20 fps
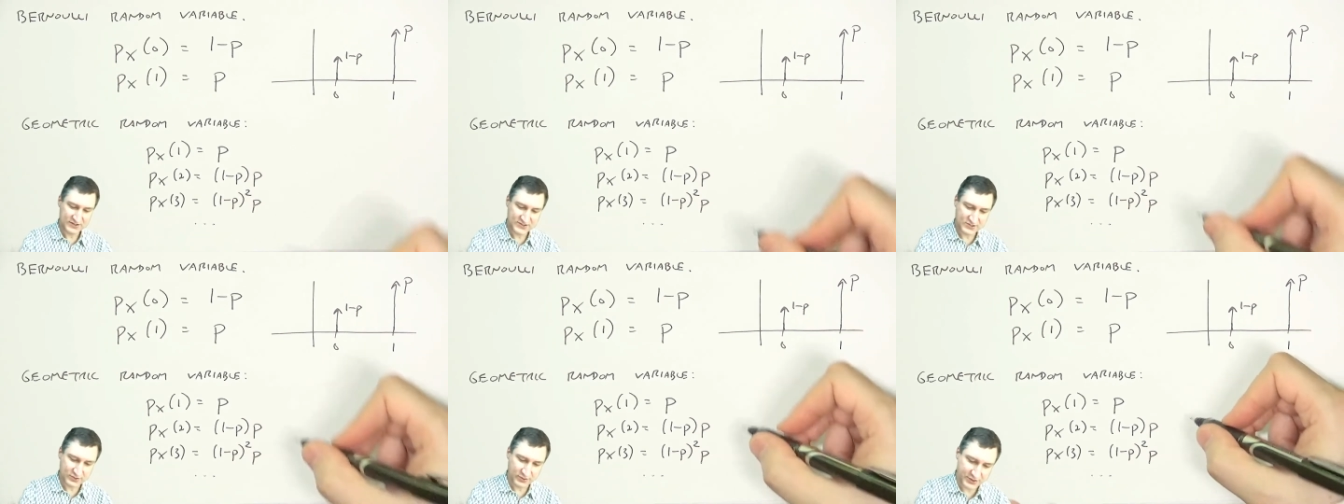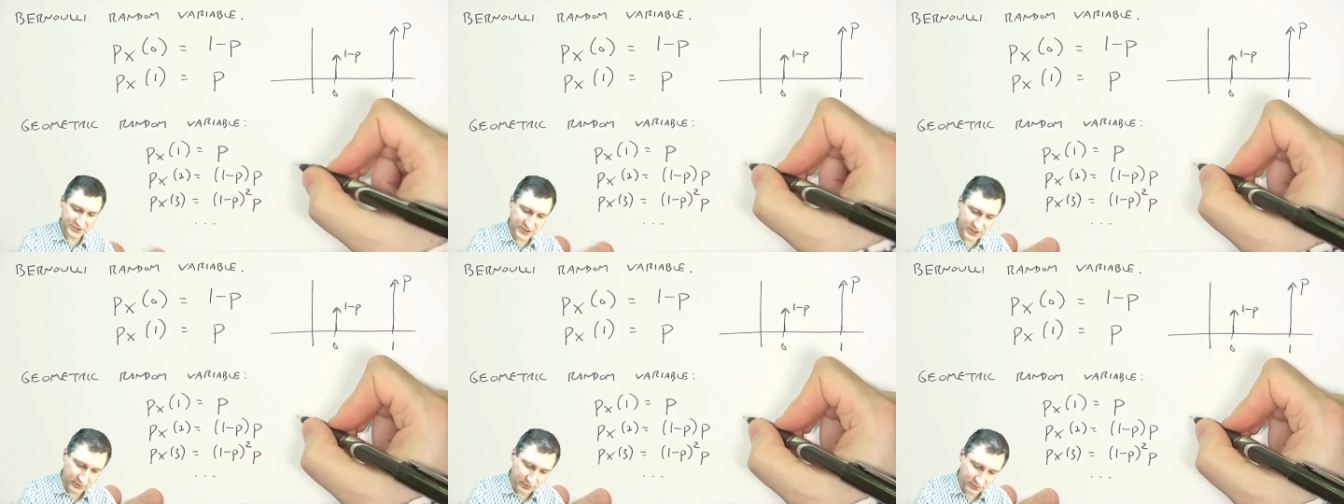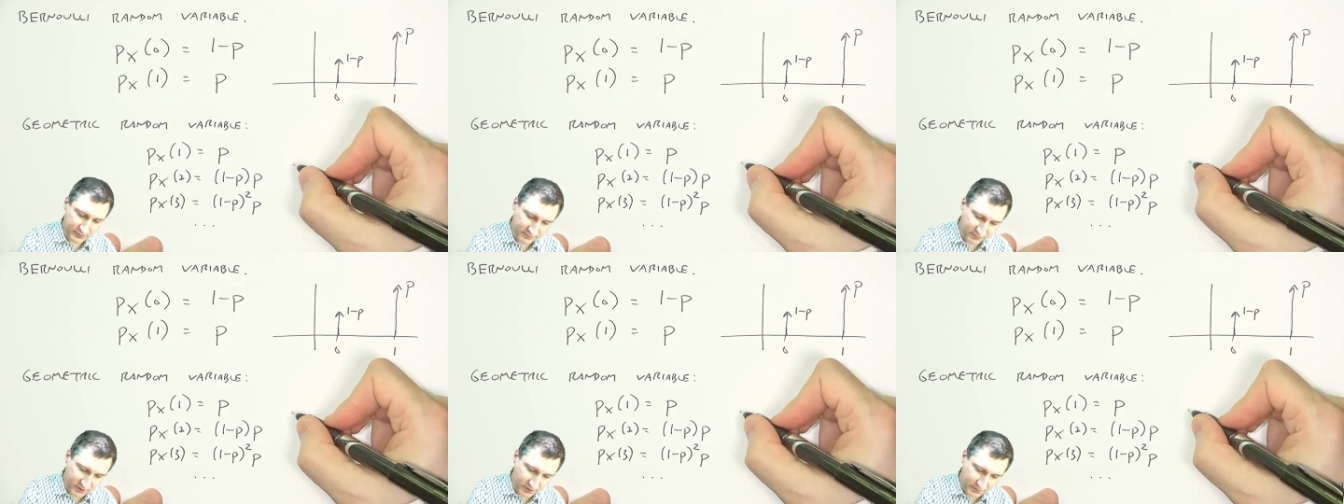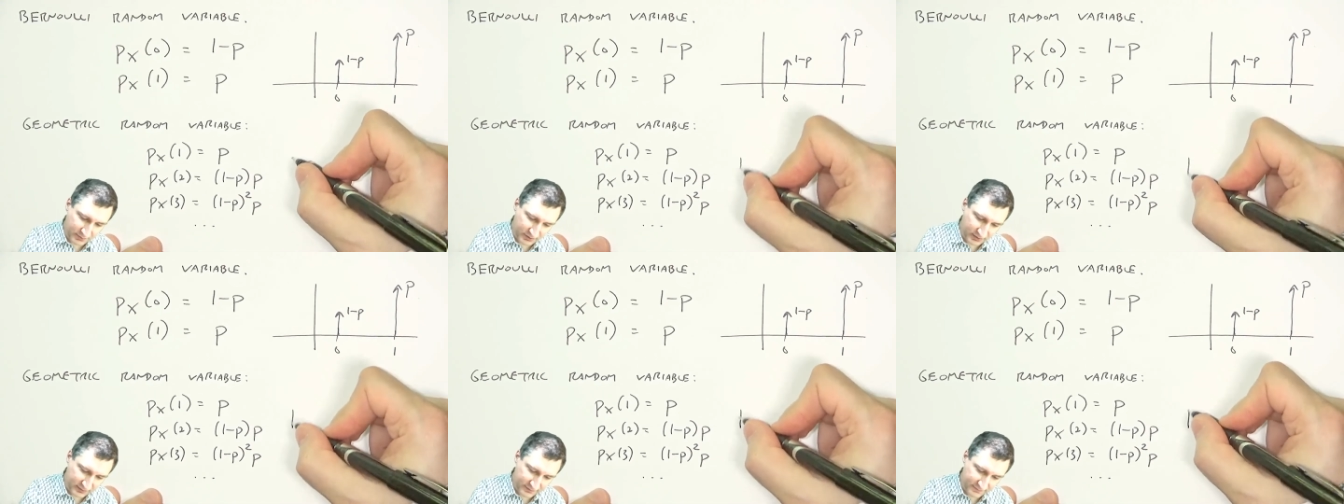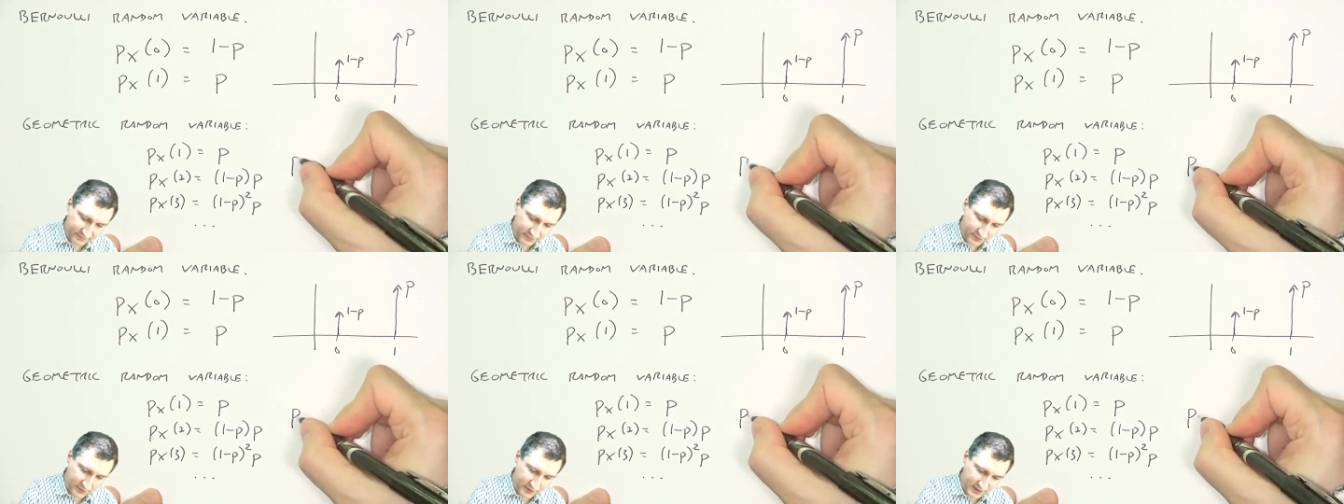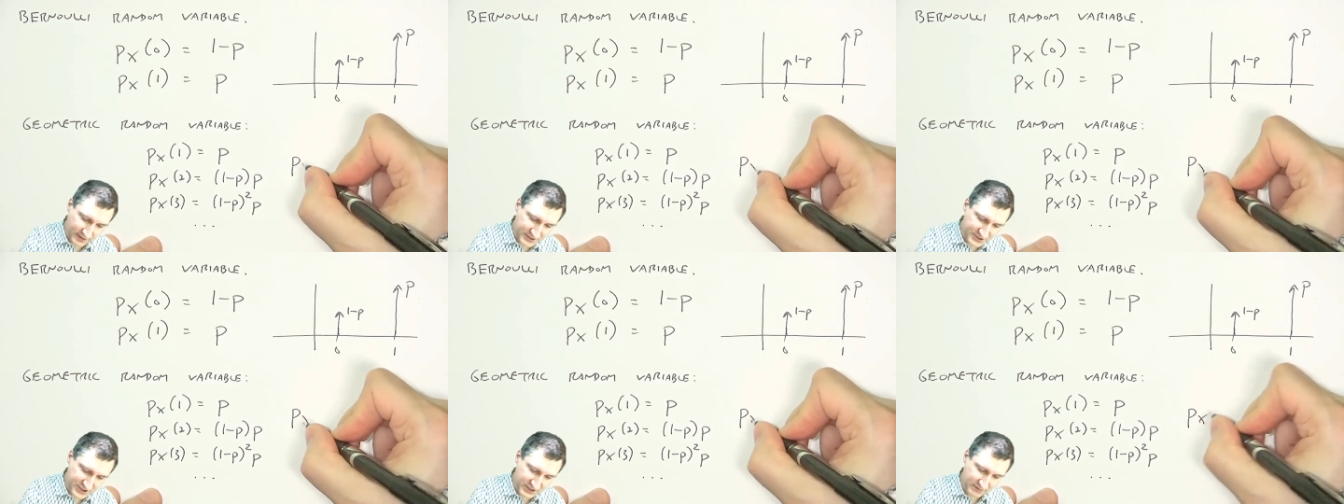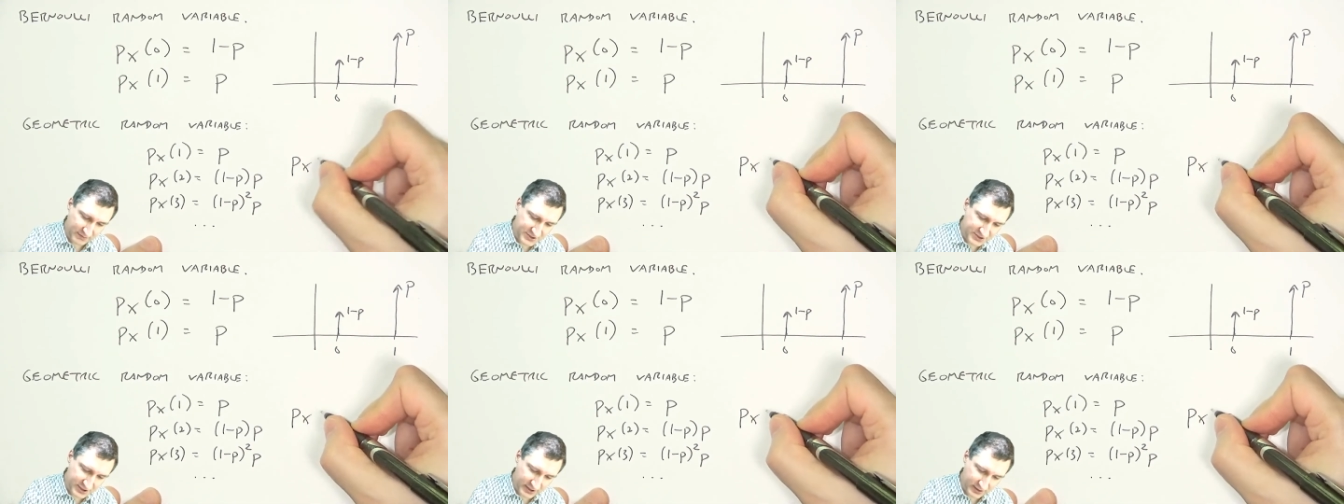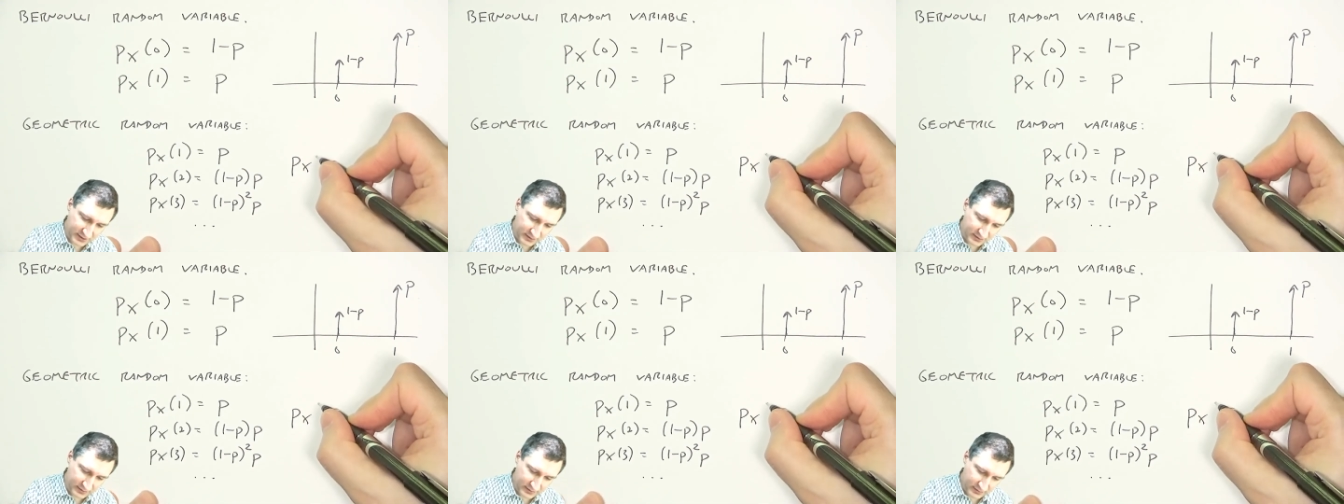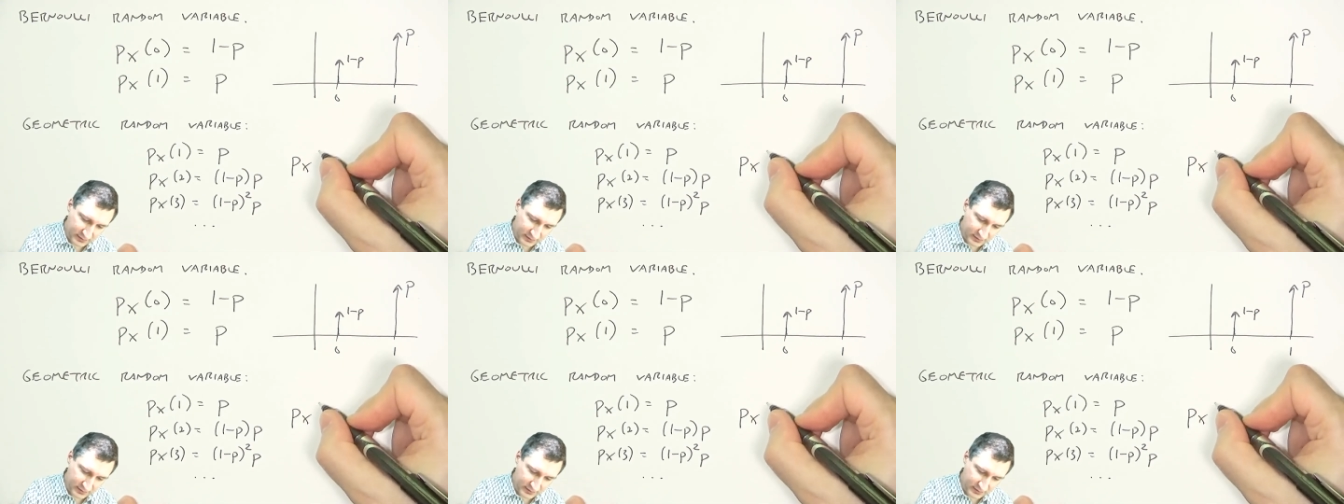So the general formula for a geometric